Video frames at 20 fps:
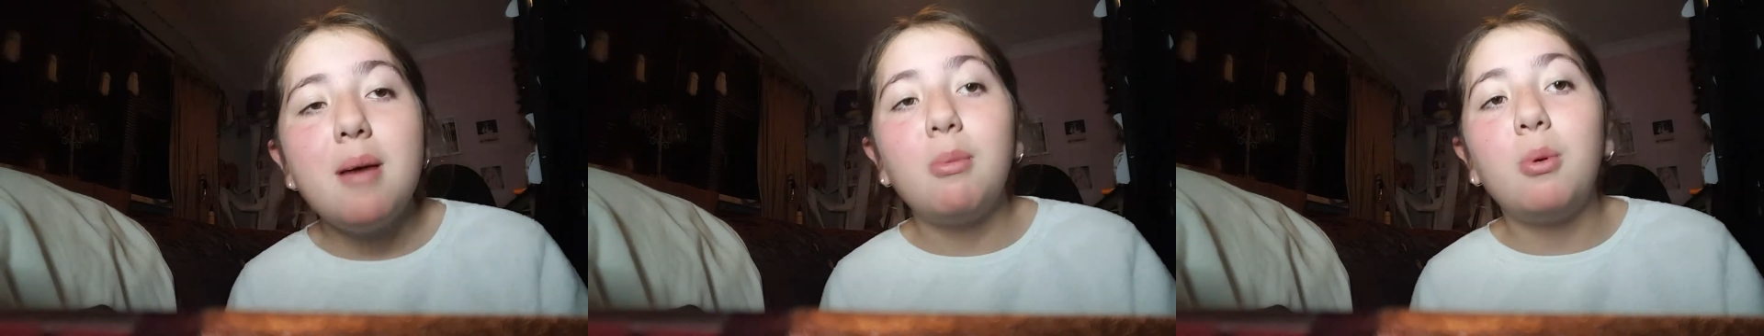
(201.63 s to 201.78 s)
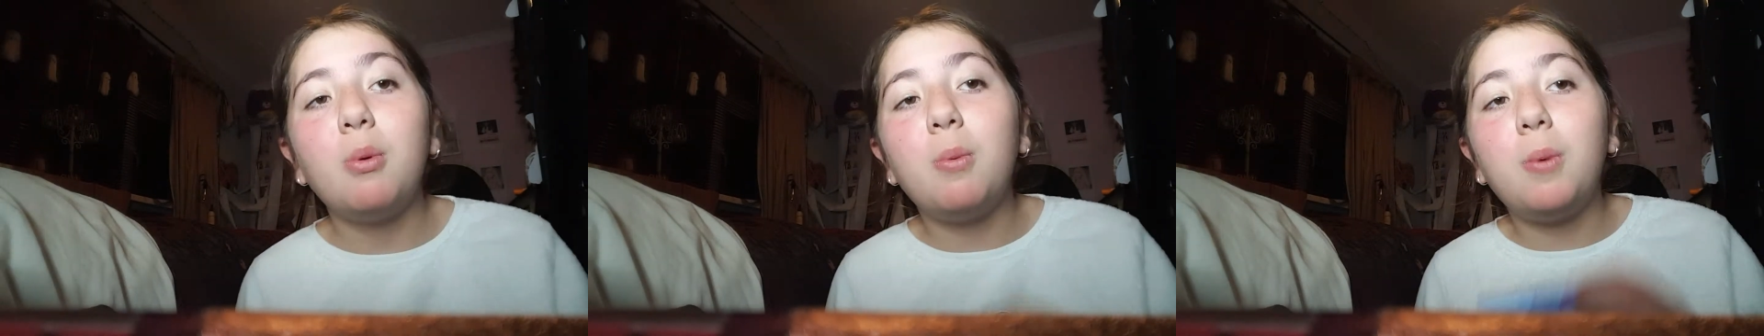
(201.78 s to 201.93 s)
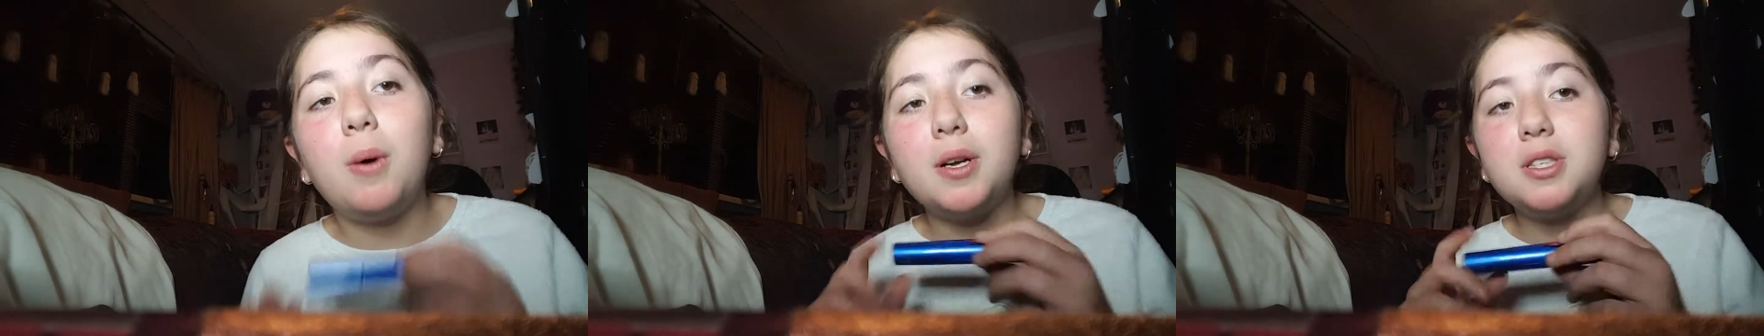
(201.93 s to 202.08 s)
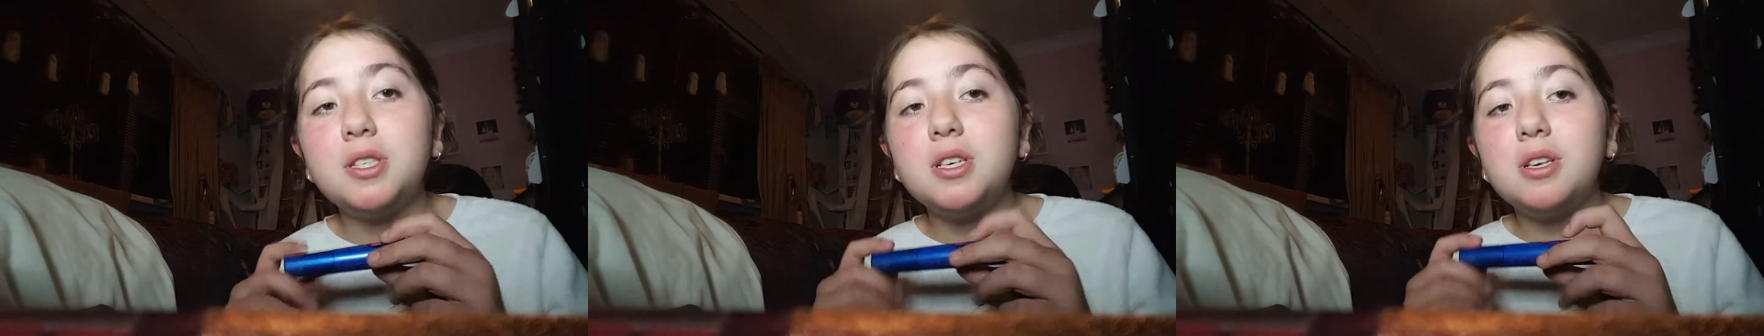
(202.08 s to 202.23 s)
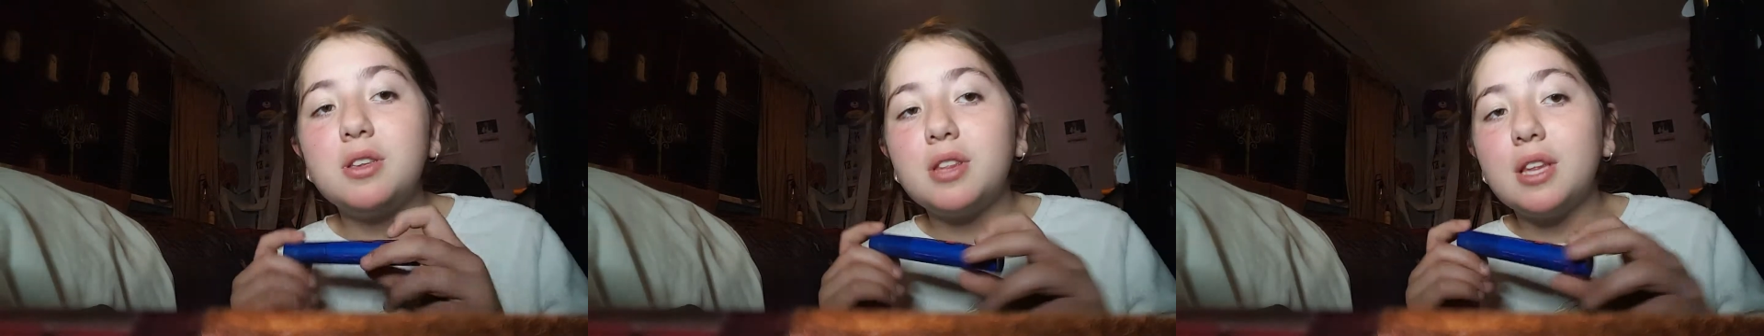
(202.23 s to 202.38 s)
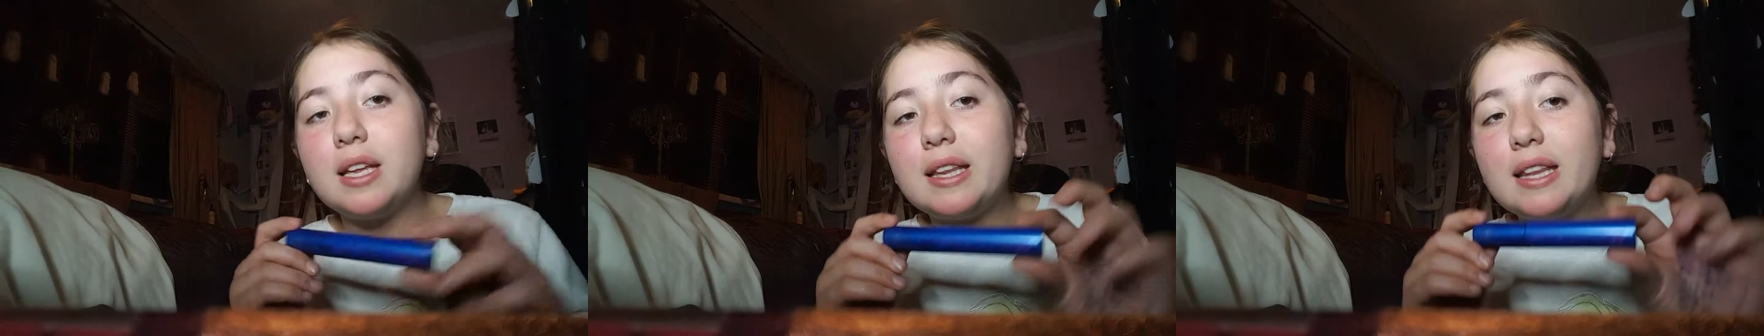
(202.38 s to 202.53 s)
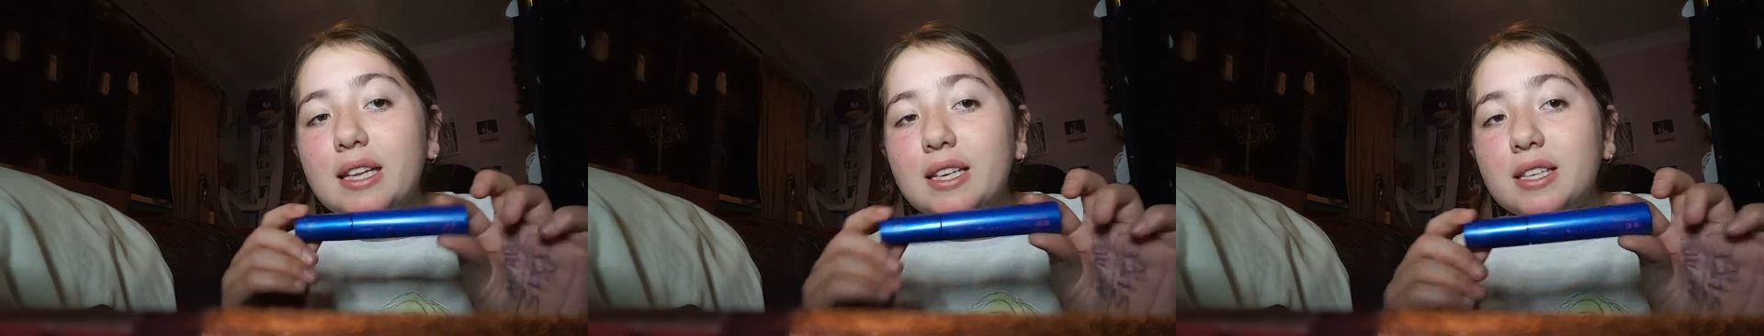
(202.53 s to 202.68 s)
but what do you
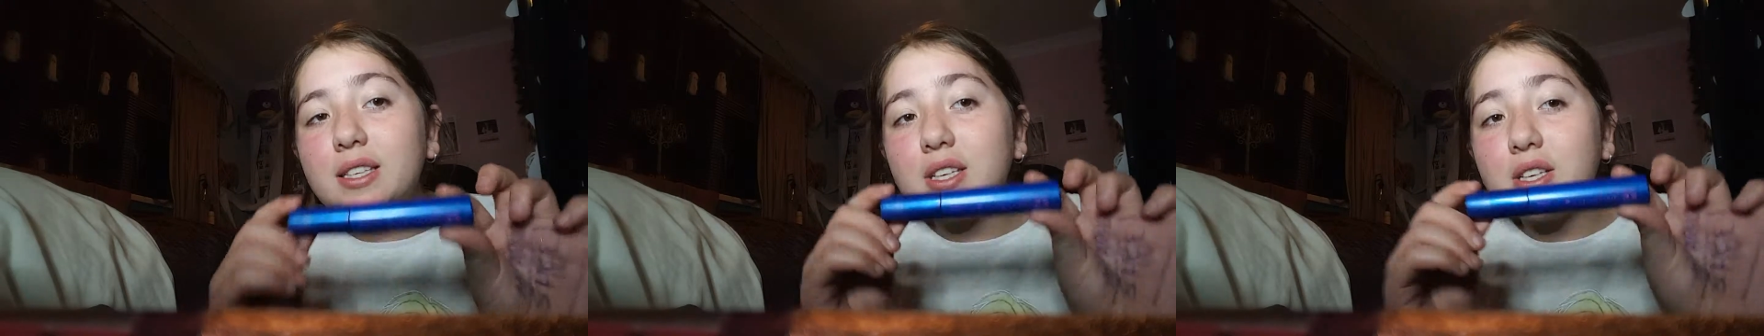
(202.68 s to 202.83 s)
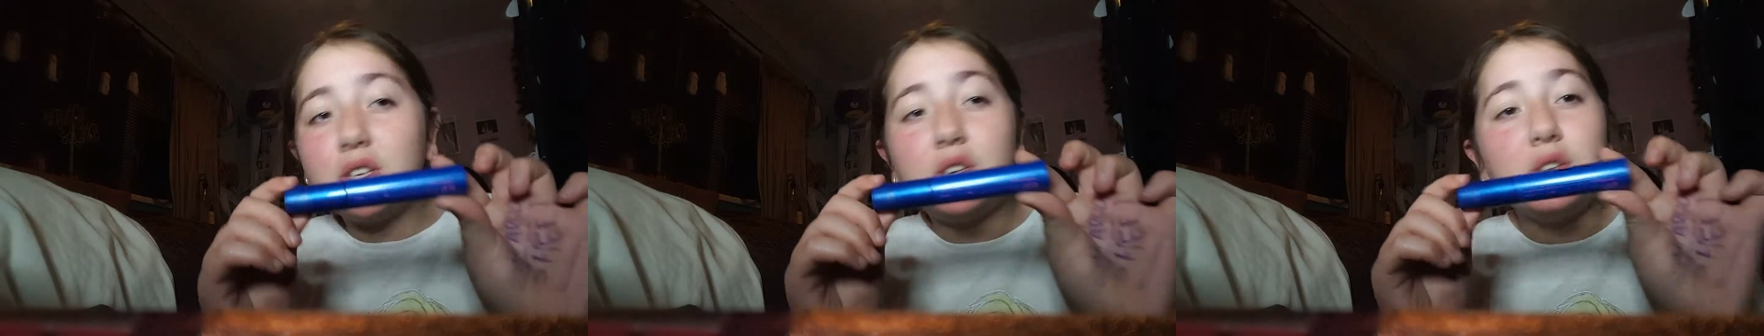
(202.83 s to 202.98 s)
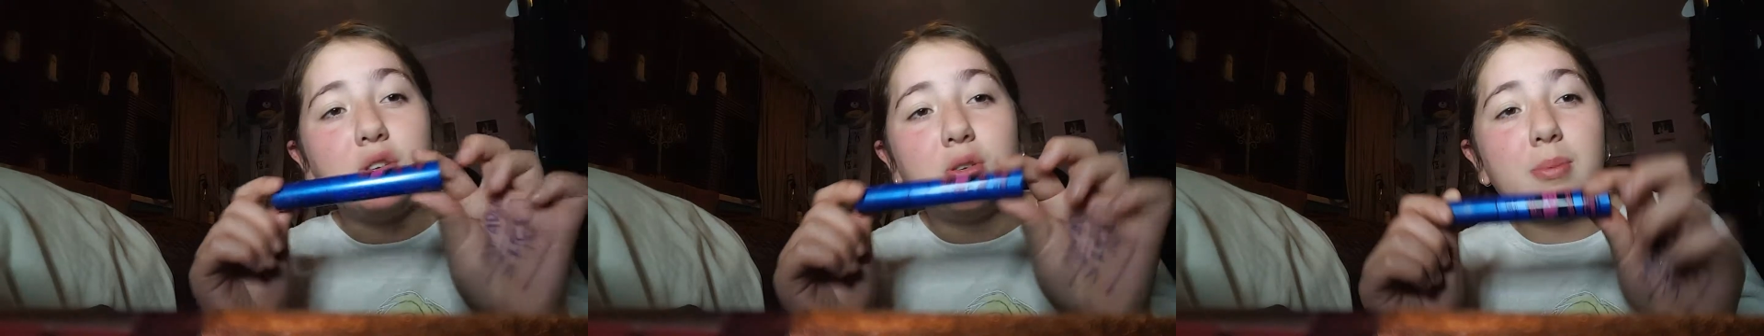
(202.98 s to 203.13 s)
think this can do